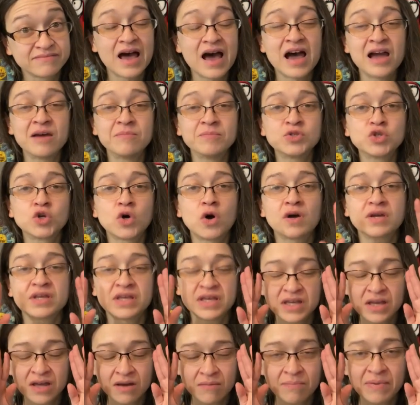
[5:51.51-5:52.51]
I'm
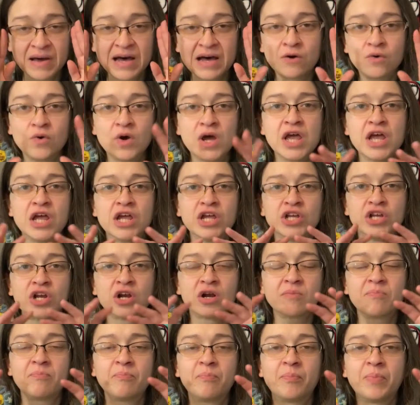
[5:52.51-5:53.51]
talking about
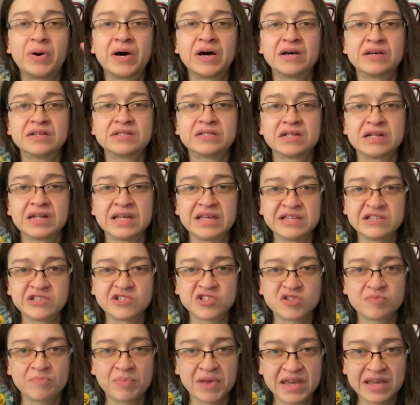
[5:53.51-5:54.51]
your puzzling
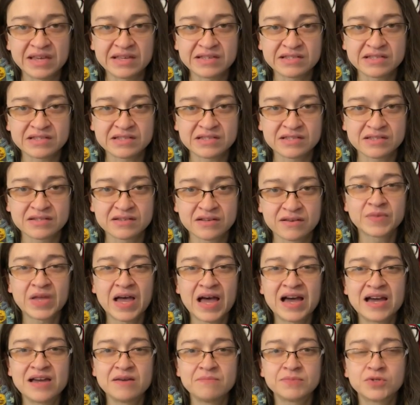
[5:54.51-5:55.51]
space.
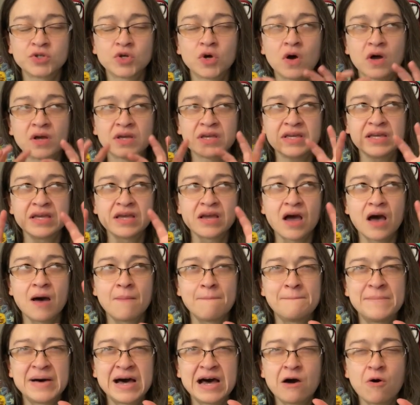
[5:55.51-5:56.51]
I'm talking
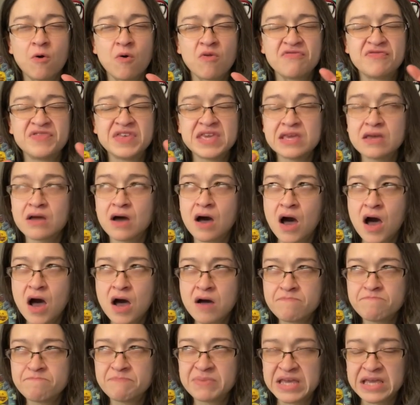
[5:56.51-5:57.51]
about the
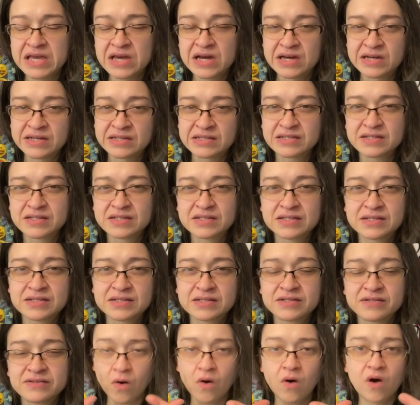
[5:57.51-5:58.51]
ambiance.
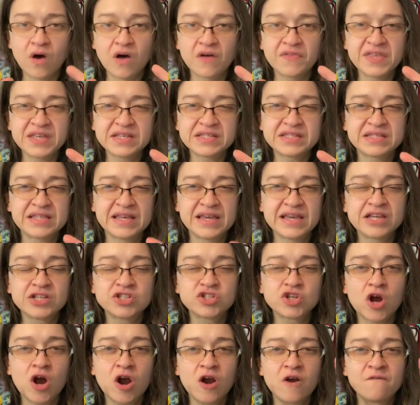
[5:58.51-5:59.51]
All these things
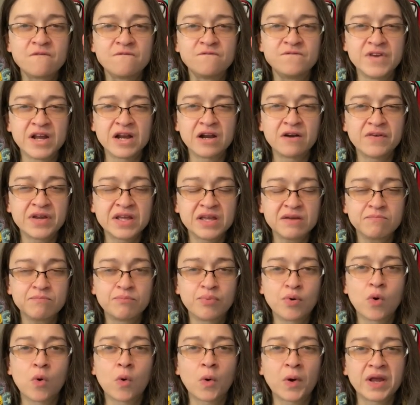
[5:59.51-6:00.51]
are very
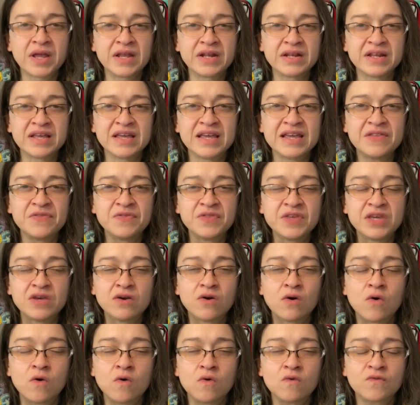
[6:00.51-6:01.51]
important in the
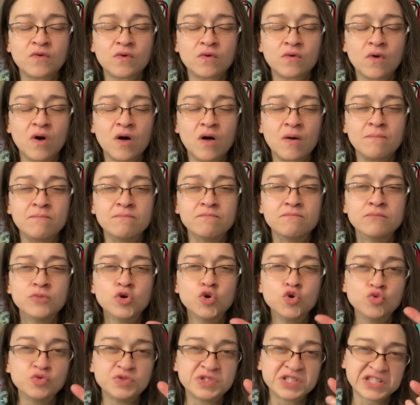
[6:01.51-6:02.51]
overall
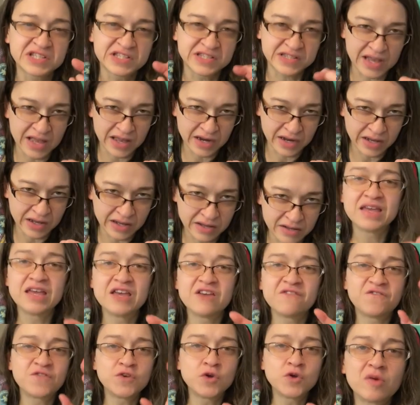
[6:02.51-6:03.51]
mood setting.
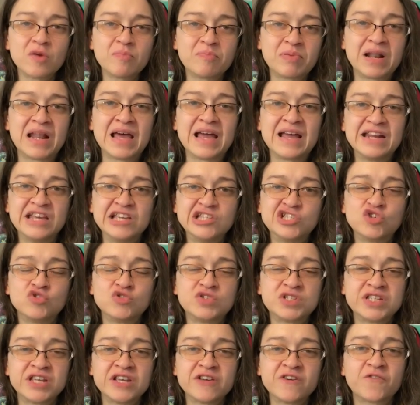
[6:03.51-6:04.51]
If planning to
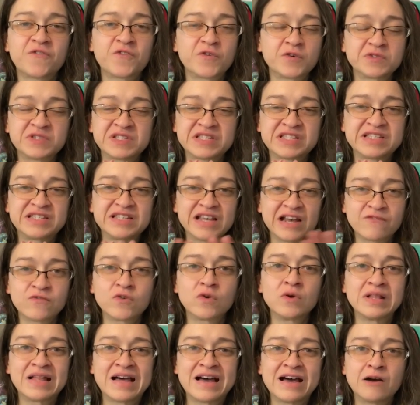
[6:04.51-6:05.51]
sit for
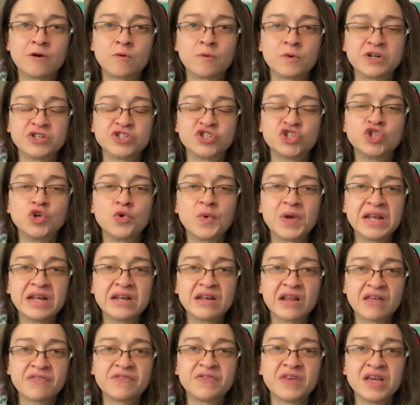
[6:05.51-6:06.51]
several hours doing
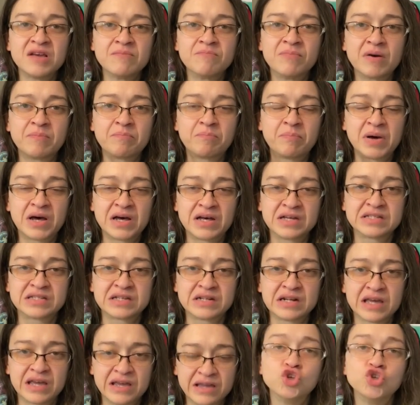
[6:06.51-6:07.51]
nothing but
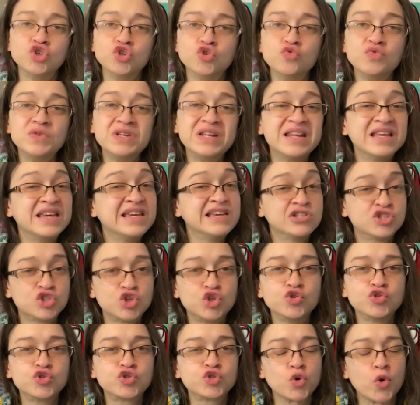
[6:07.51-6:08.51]
puzzling, you need
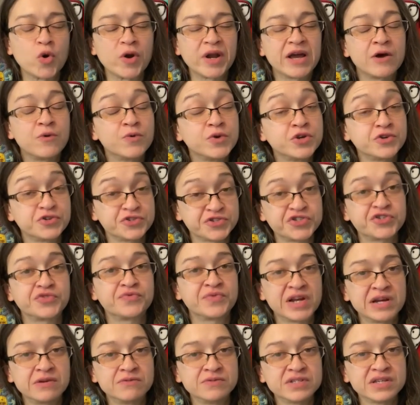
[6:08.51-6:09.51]
to sort out your
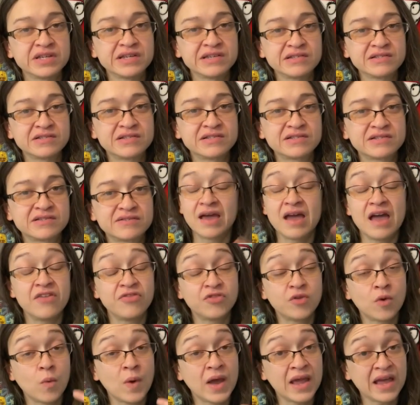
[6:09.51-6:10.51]
surroundings. And
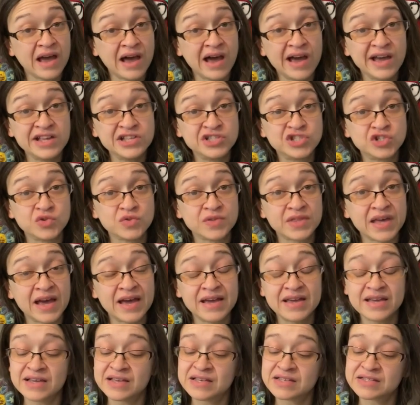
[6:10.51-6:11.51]
the way I do
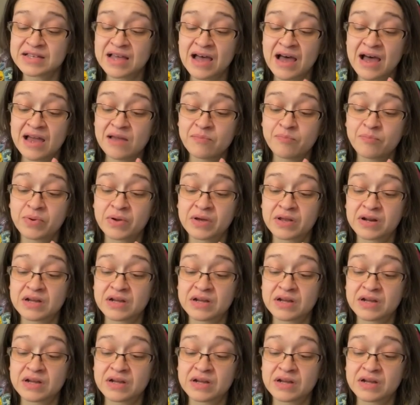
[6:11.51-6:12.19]
that is I put